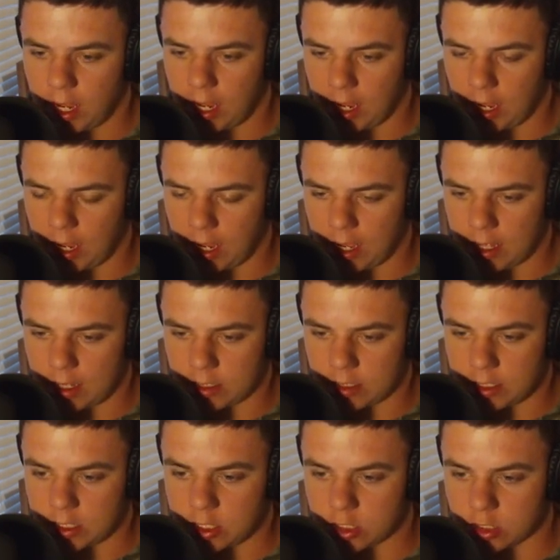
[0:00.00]

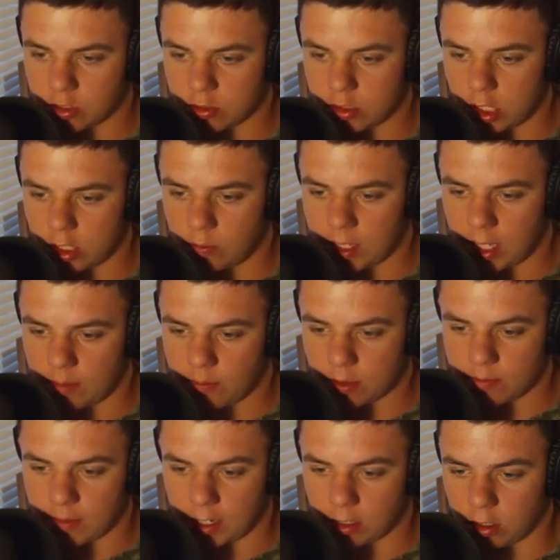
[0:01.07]
and it just goes all the way up
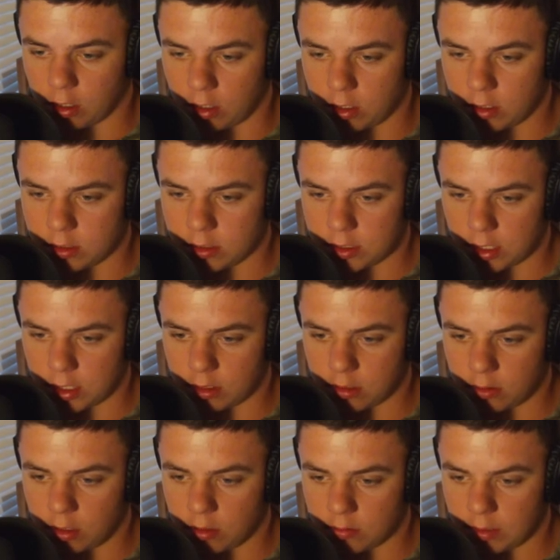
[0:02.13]
with minecarts.
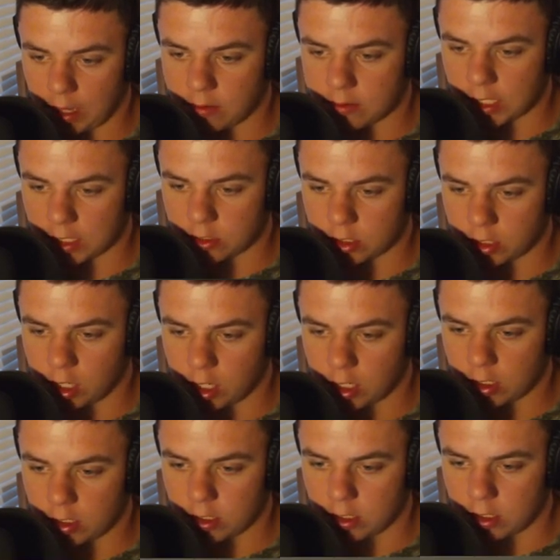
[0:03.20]
And oh, that one's actually
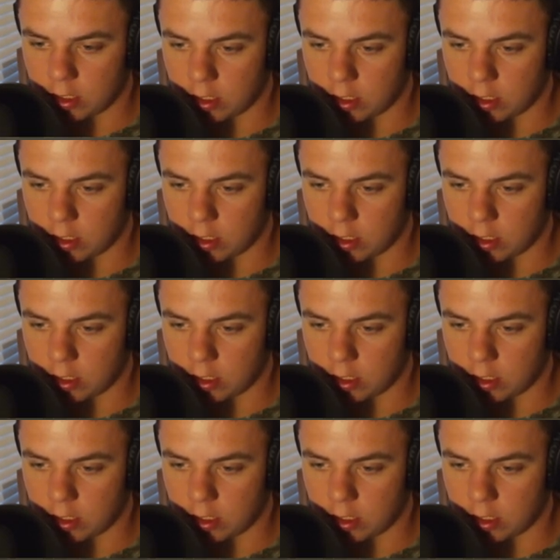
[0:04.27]
gone.